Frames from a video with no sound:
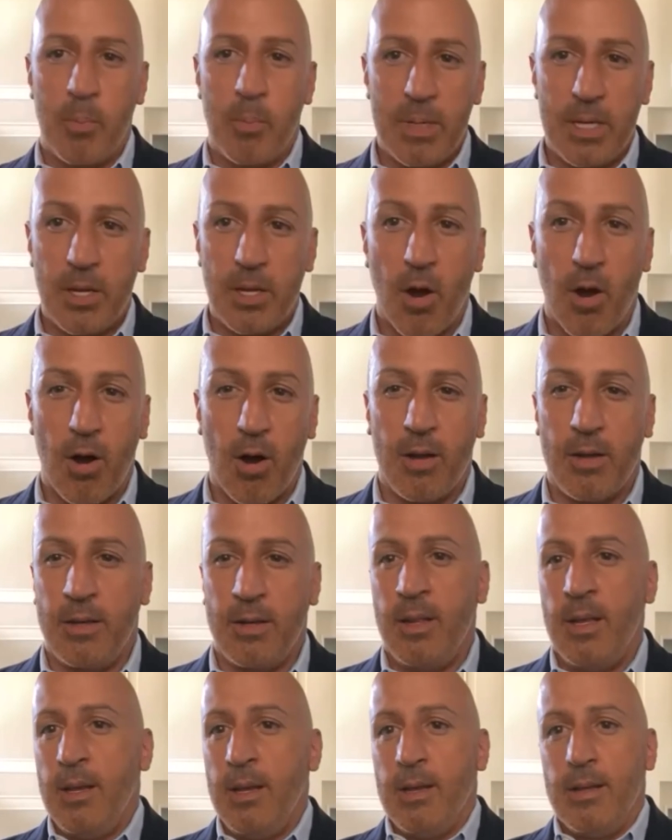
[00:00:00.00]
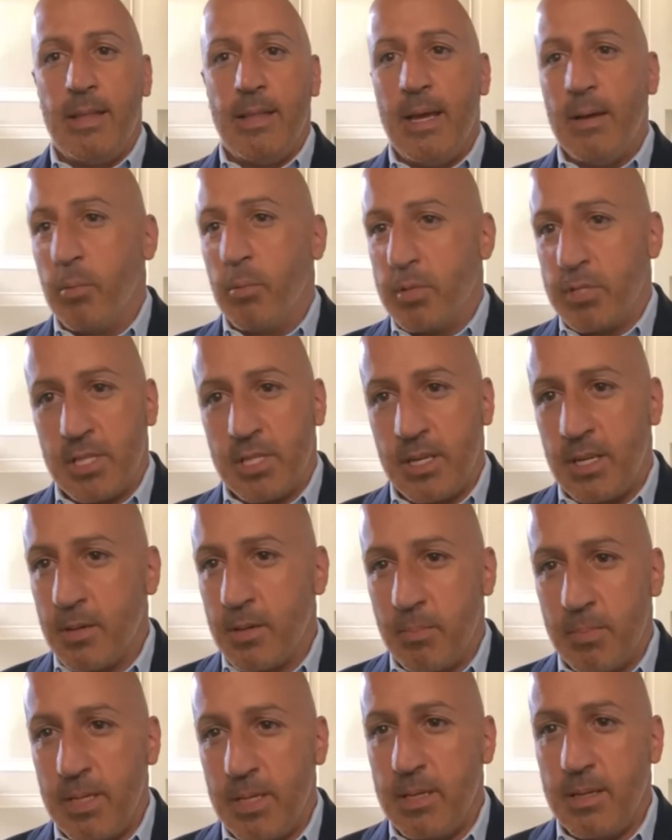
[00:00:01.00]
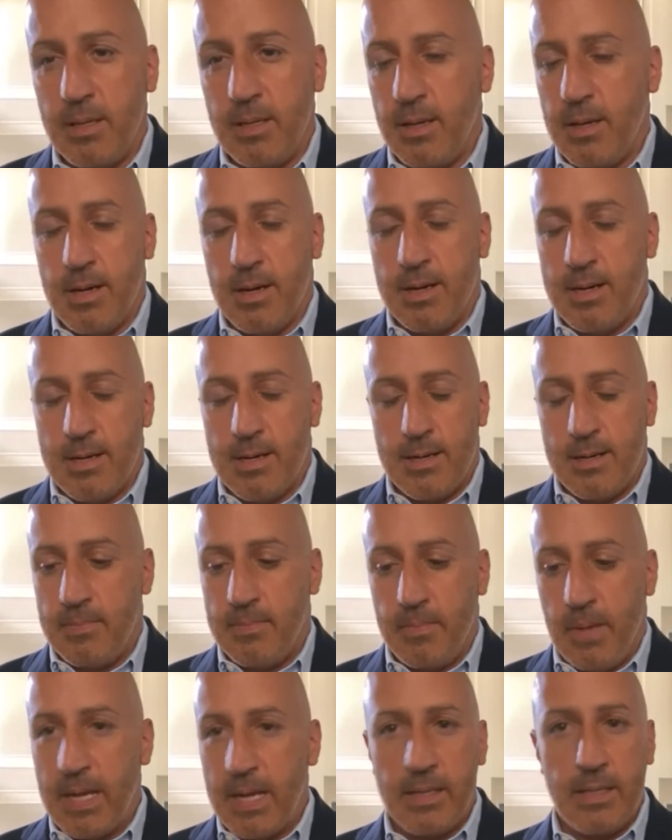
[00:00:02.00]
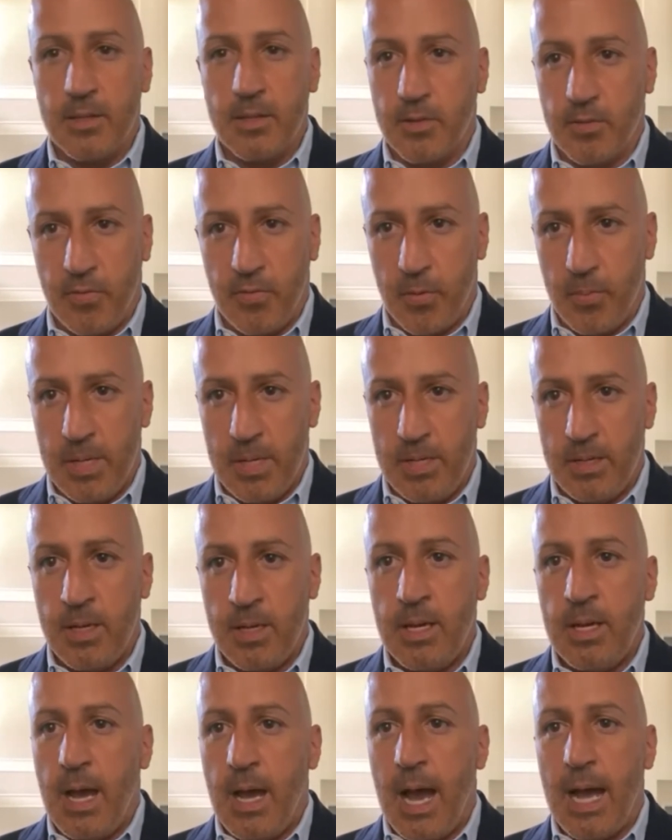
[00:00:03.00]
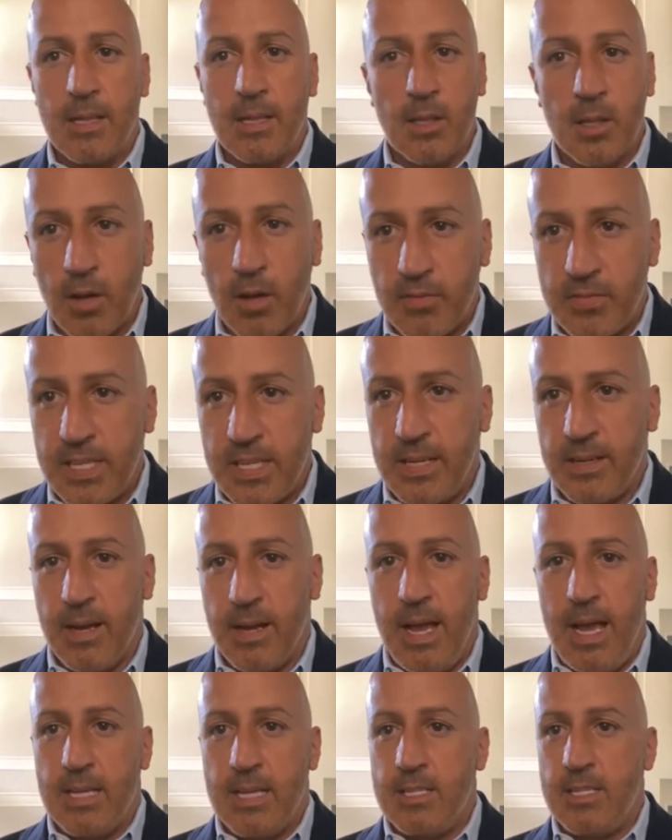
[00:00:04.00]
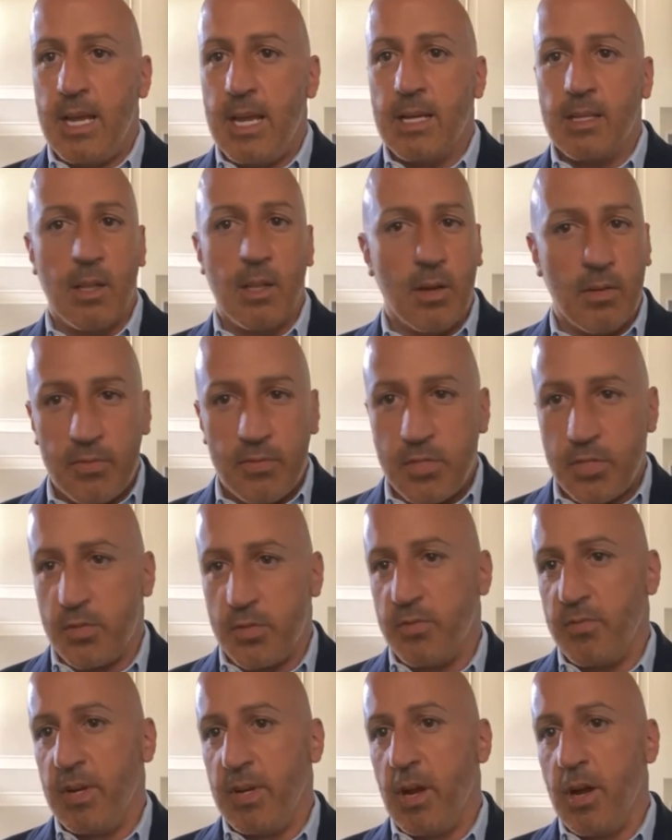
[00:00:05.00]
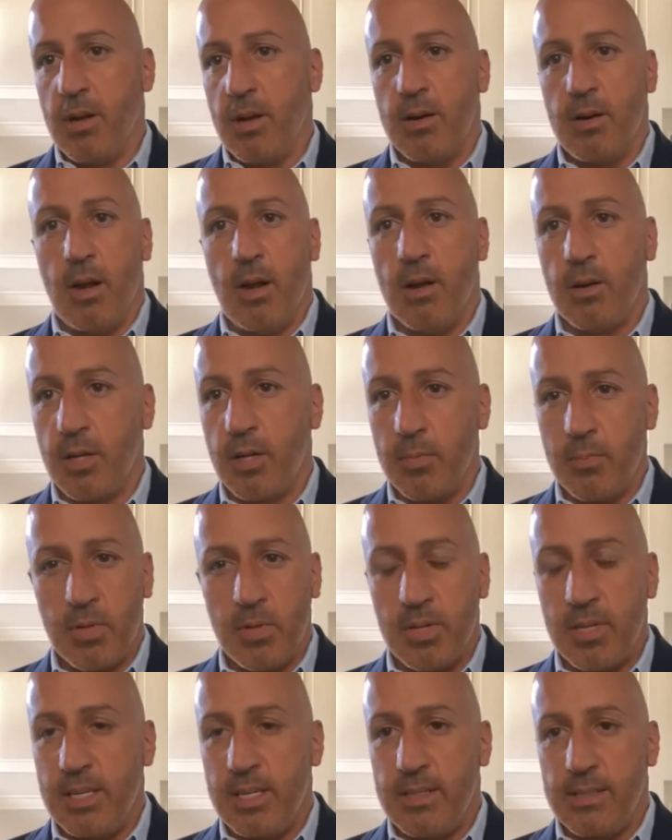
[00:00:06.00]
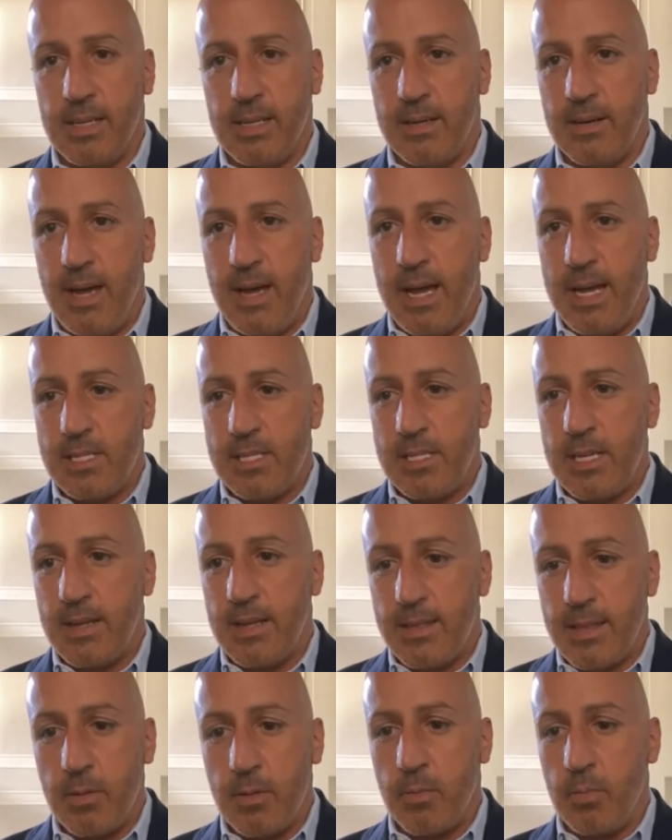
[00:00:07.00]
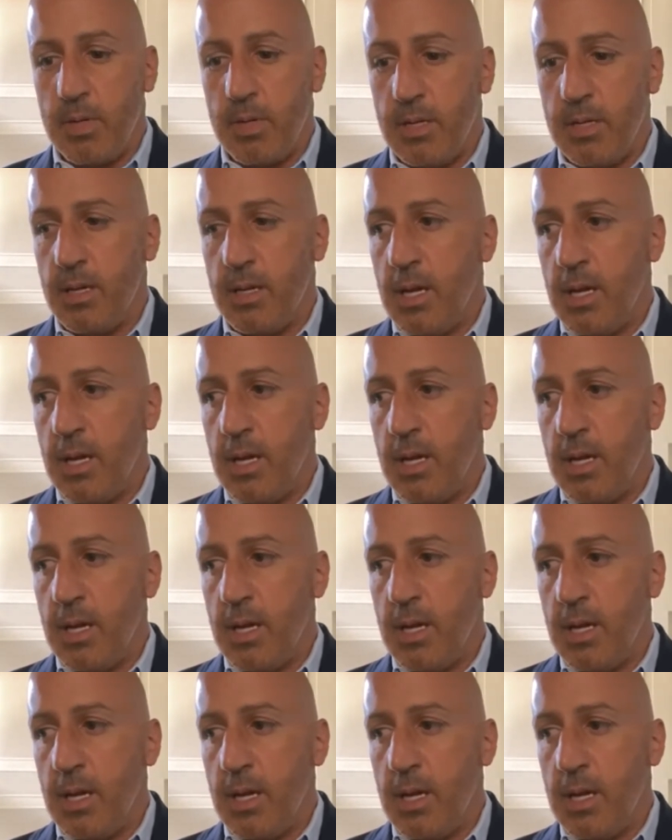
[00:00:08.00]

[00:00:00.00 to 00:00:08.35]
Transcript: gone. That wasn't going to be ideal for me. I love Tallahassee. I loved serving our community in Tallahassee. I think we